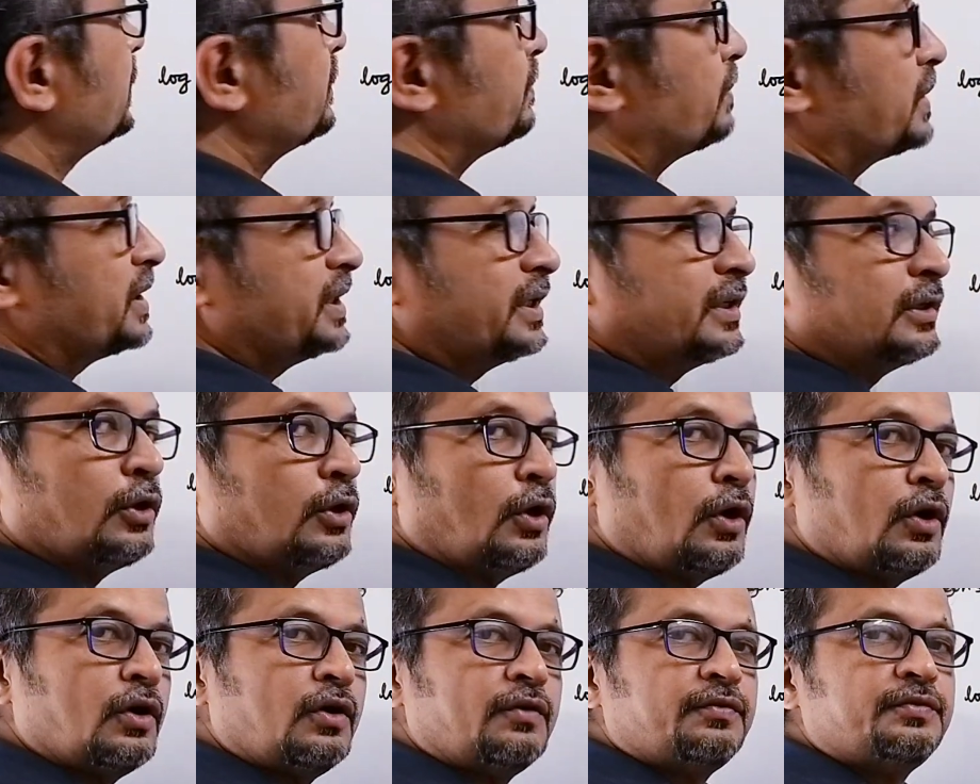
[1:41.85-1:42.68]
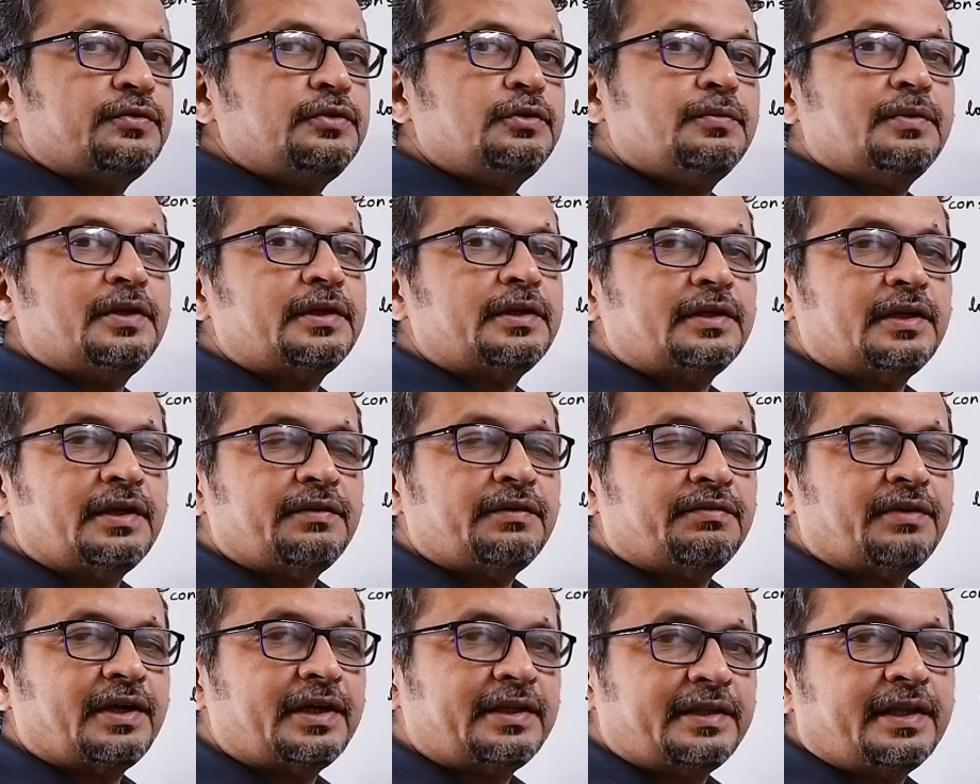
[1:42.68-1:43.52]
but then log of numerator
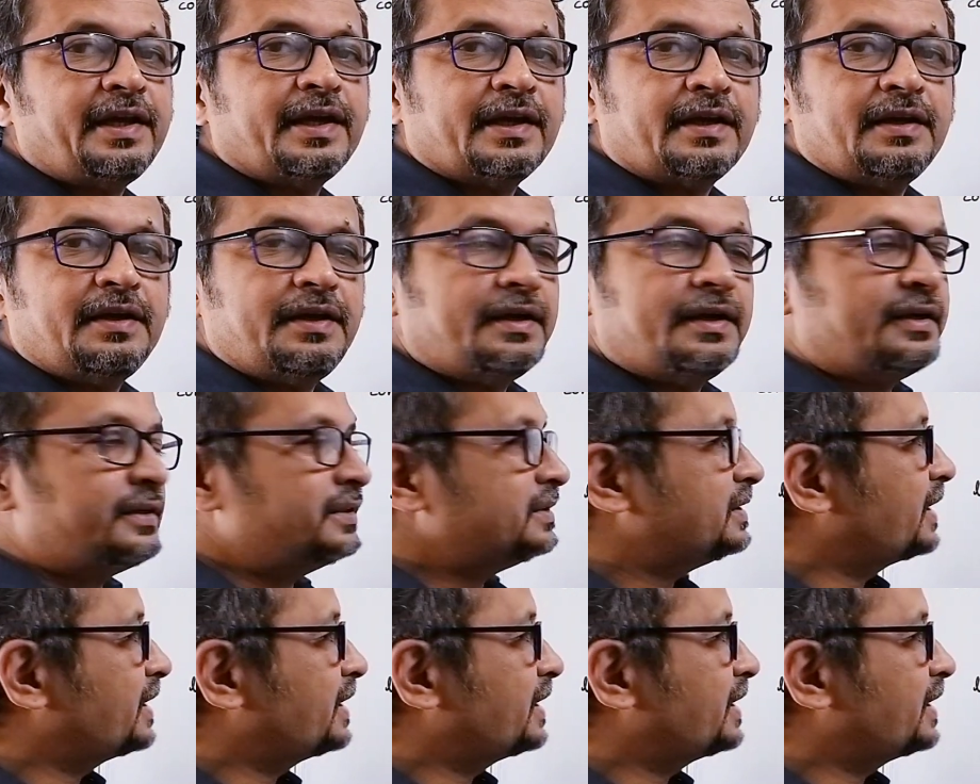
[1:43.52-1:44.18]
if I take, it is